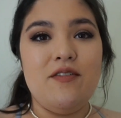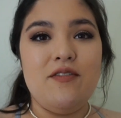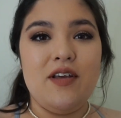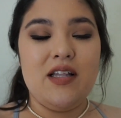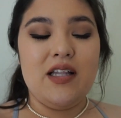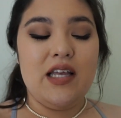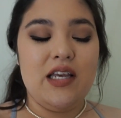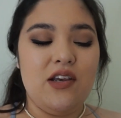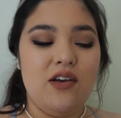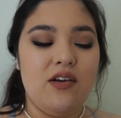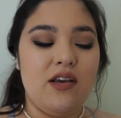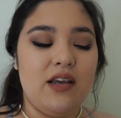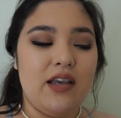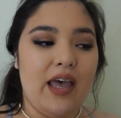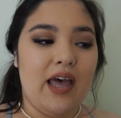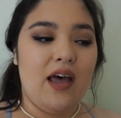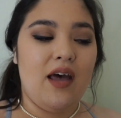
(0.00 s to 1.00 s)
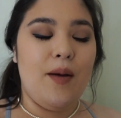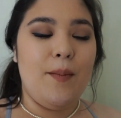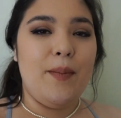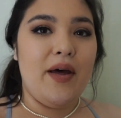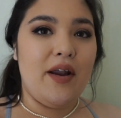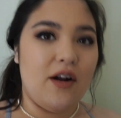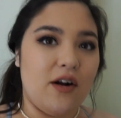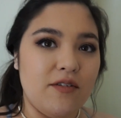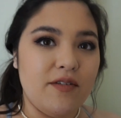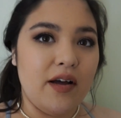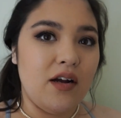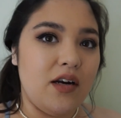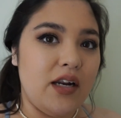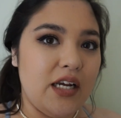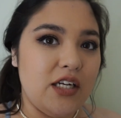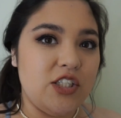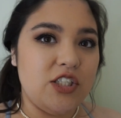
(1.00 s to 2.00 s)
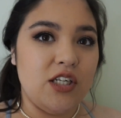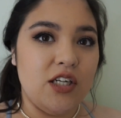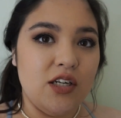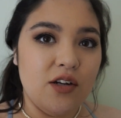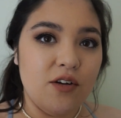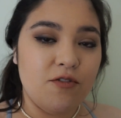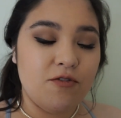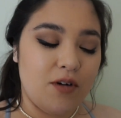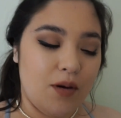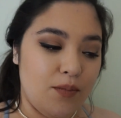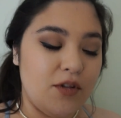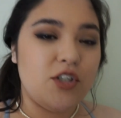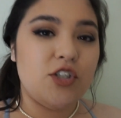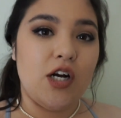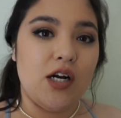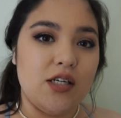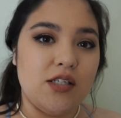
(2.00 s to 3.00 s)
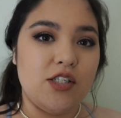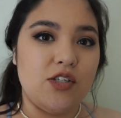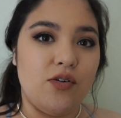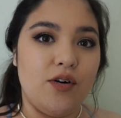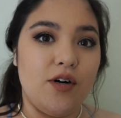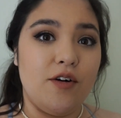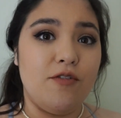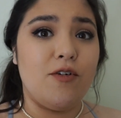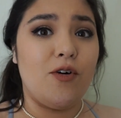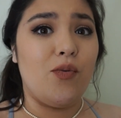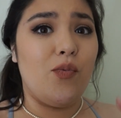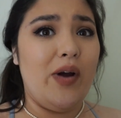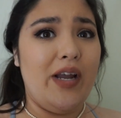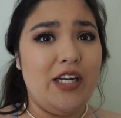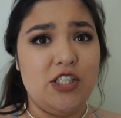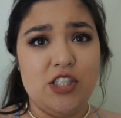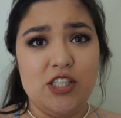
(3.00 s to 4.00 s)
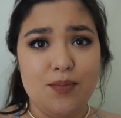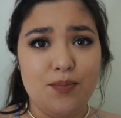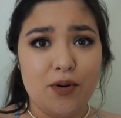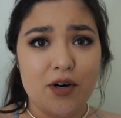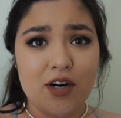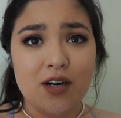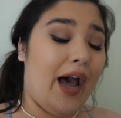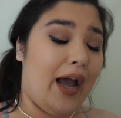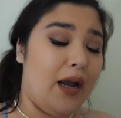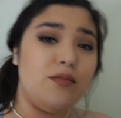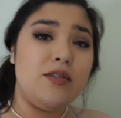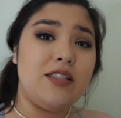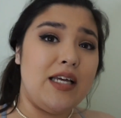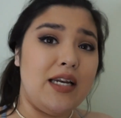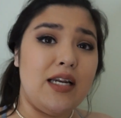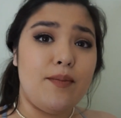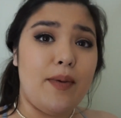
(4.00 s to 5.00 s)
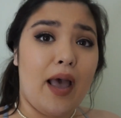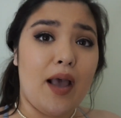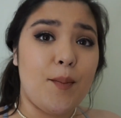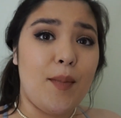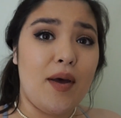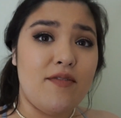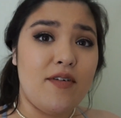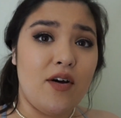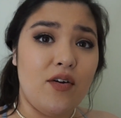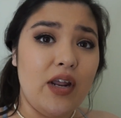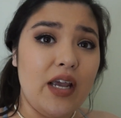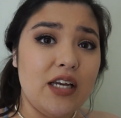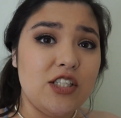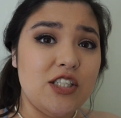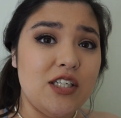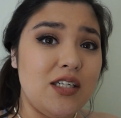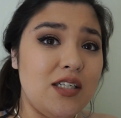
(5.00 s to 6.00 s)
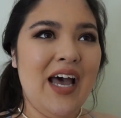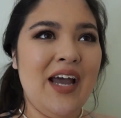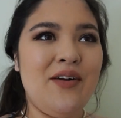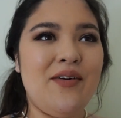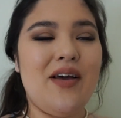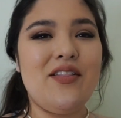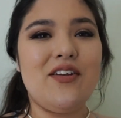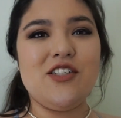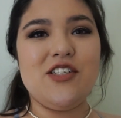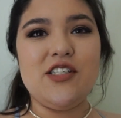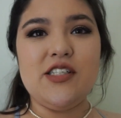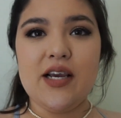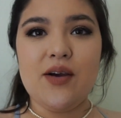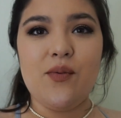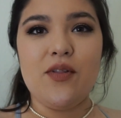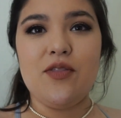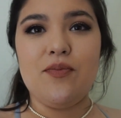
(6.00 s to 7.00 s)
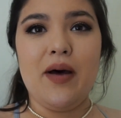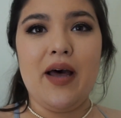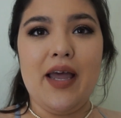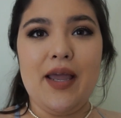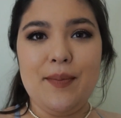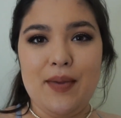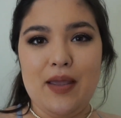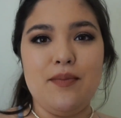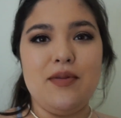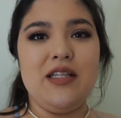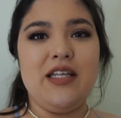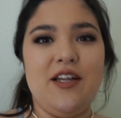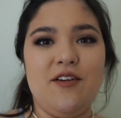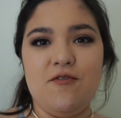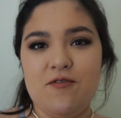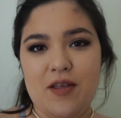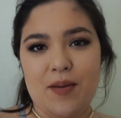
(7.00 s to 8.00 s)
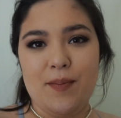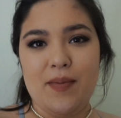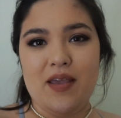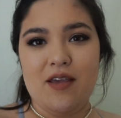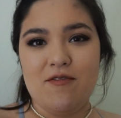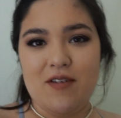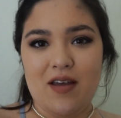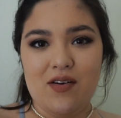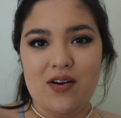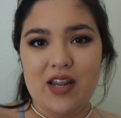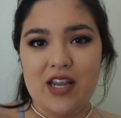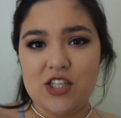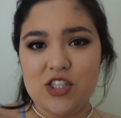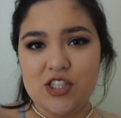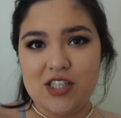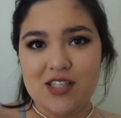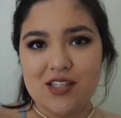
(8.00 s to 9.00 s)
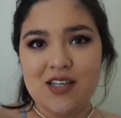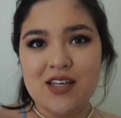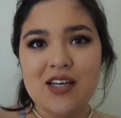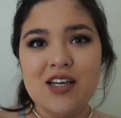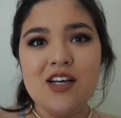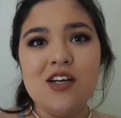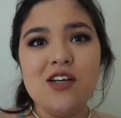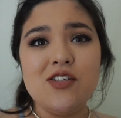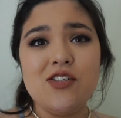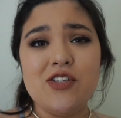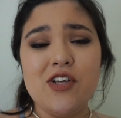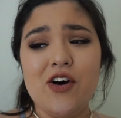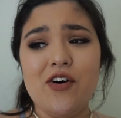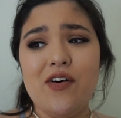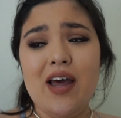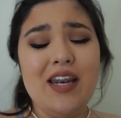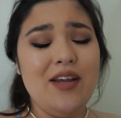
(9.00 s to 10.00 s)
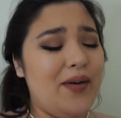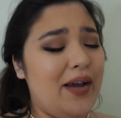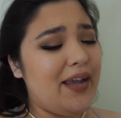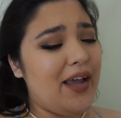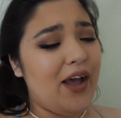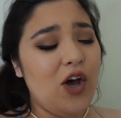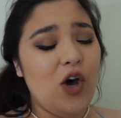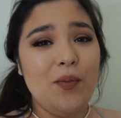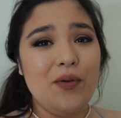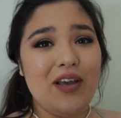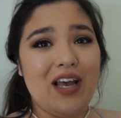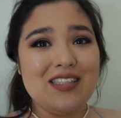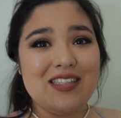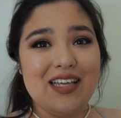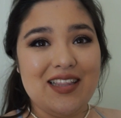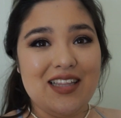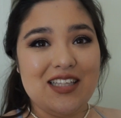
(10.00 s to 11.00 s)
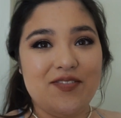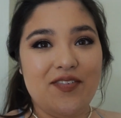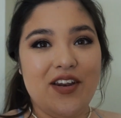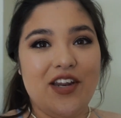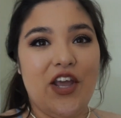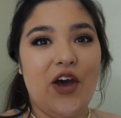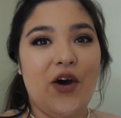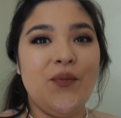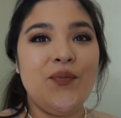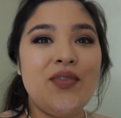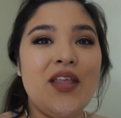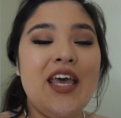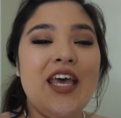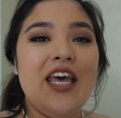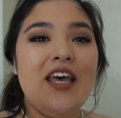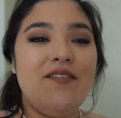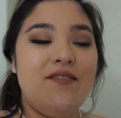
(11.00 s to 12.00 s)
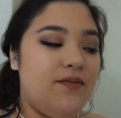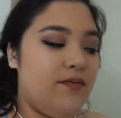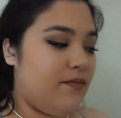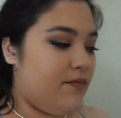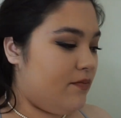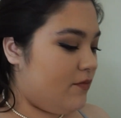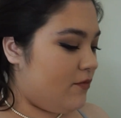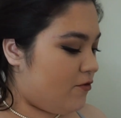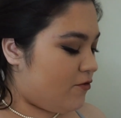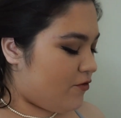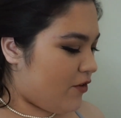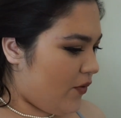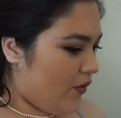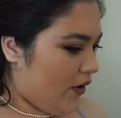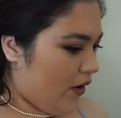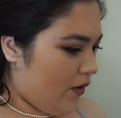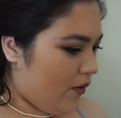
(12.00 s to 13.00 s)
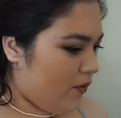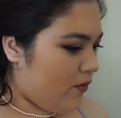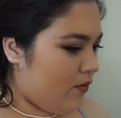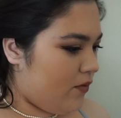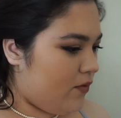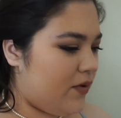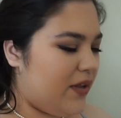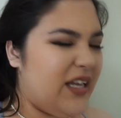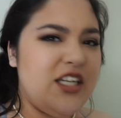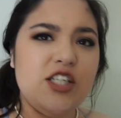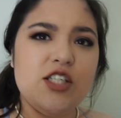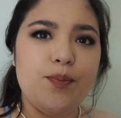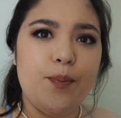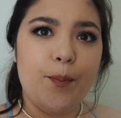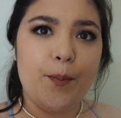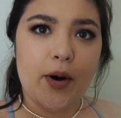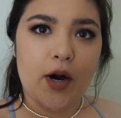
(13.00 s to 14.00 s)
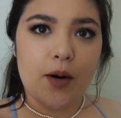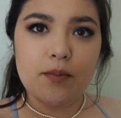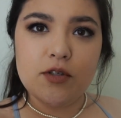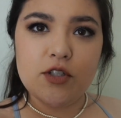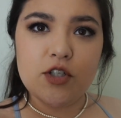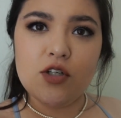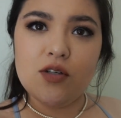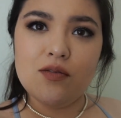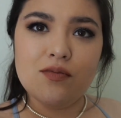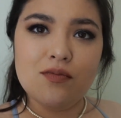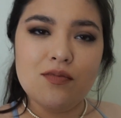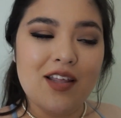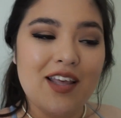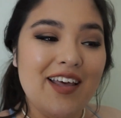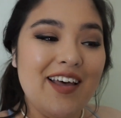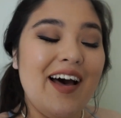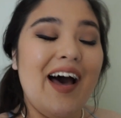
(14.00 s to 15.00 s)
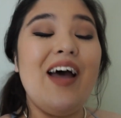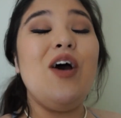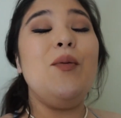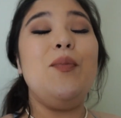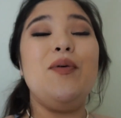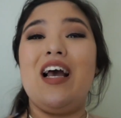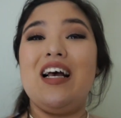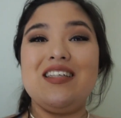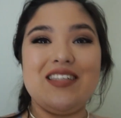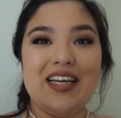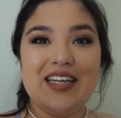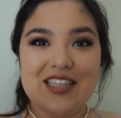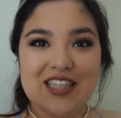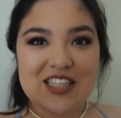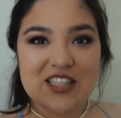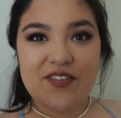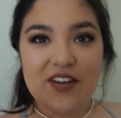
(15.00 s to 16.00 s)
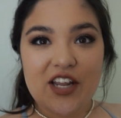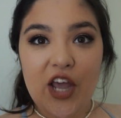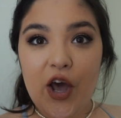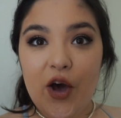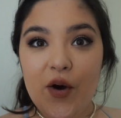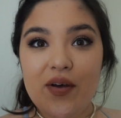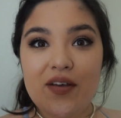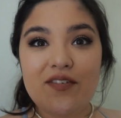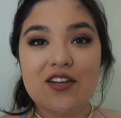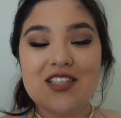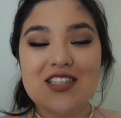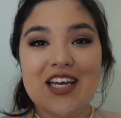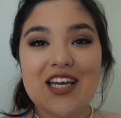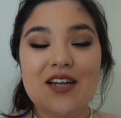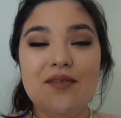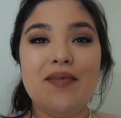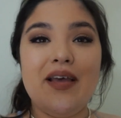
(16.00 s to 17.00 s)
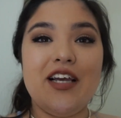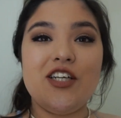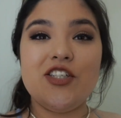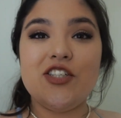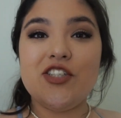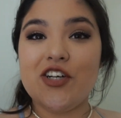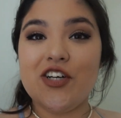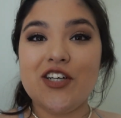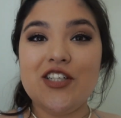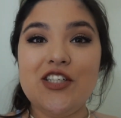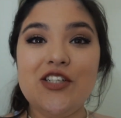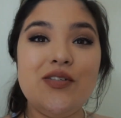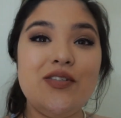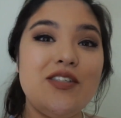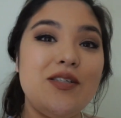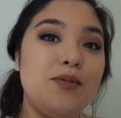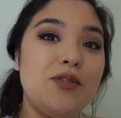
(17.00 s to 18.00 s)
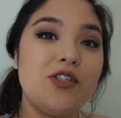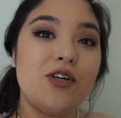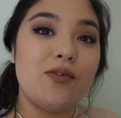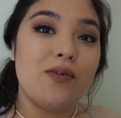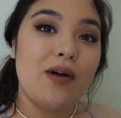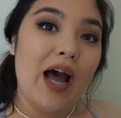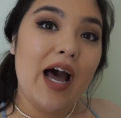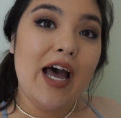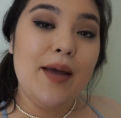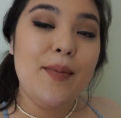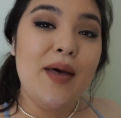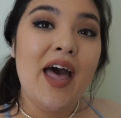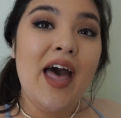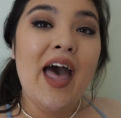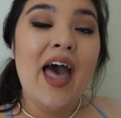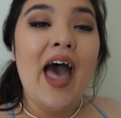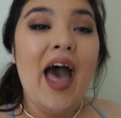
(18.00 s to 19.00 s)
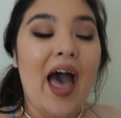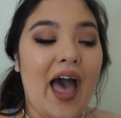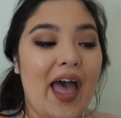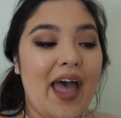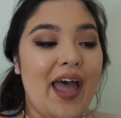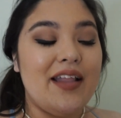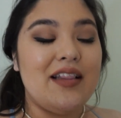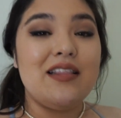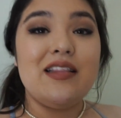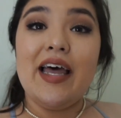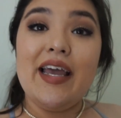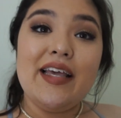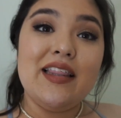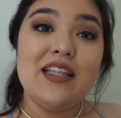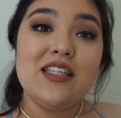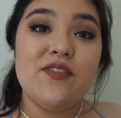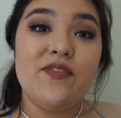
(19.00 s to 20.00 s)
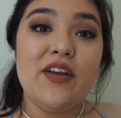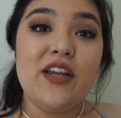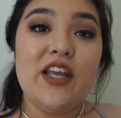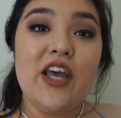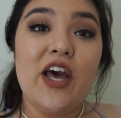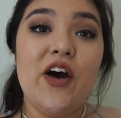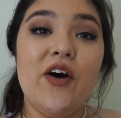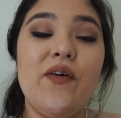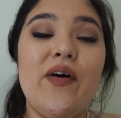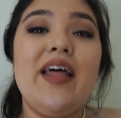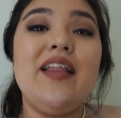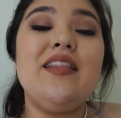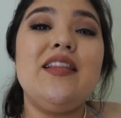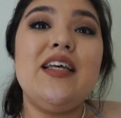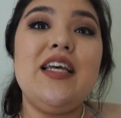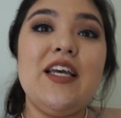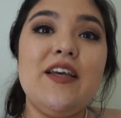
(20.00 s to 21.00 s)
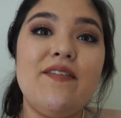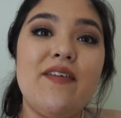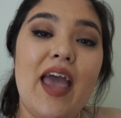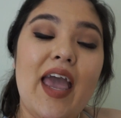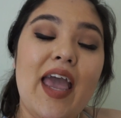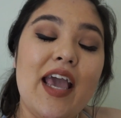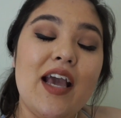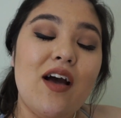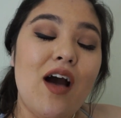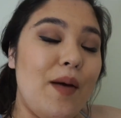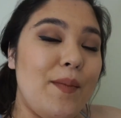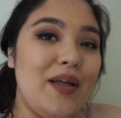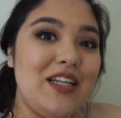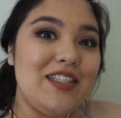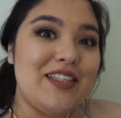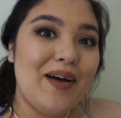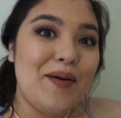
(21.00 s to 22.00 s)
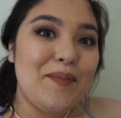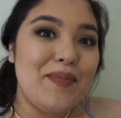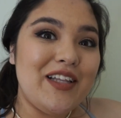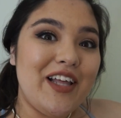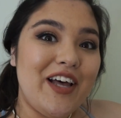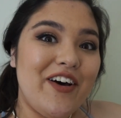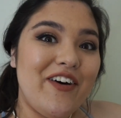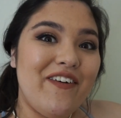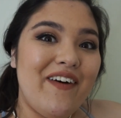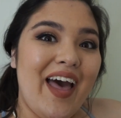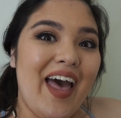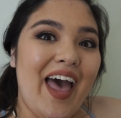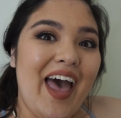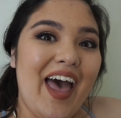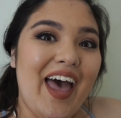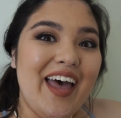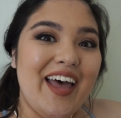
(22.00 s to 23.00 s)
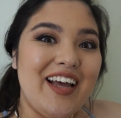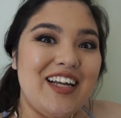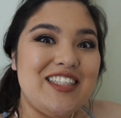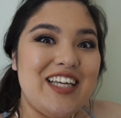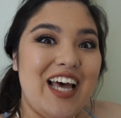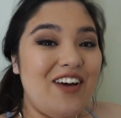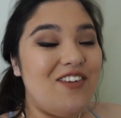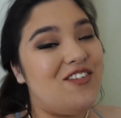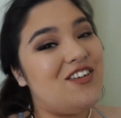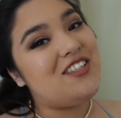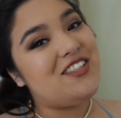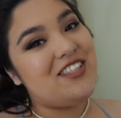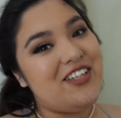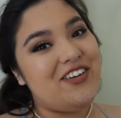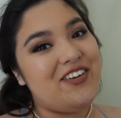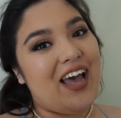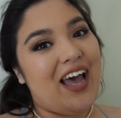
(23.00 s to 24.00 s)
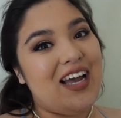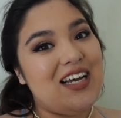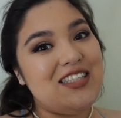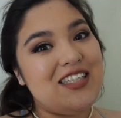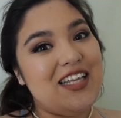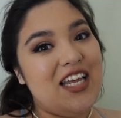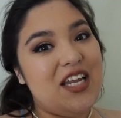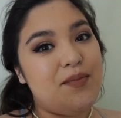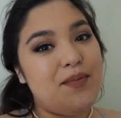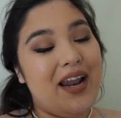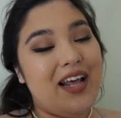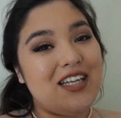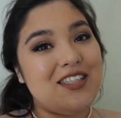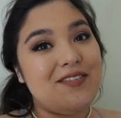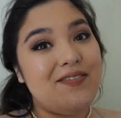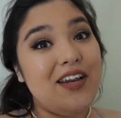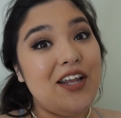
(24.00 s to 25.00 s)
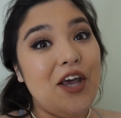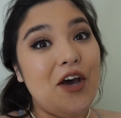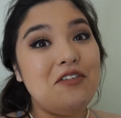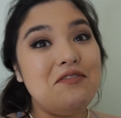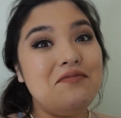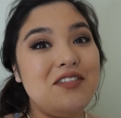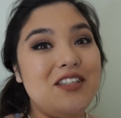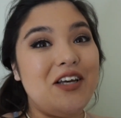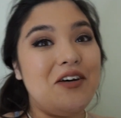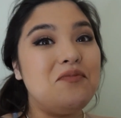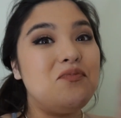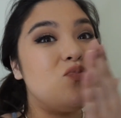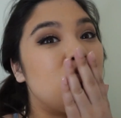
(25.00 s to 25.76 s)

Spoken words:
feel like you could get a better foundation from the drugstore for way cheaper. I'm sending back my foundation. I'd rather stick with my Maybelline Fit Me foundation. So anyway, I hope you guys this video. Frodo, you just burped. I hope you guys liked this video. If you did, make sure to subscribe and like this video and leave a comment down below. And I will see you guys in my next video. So,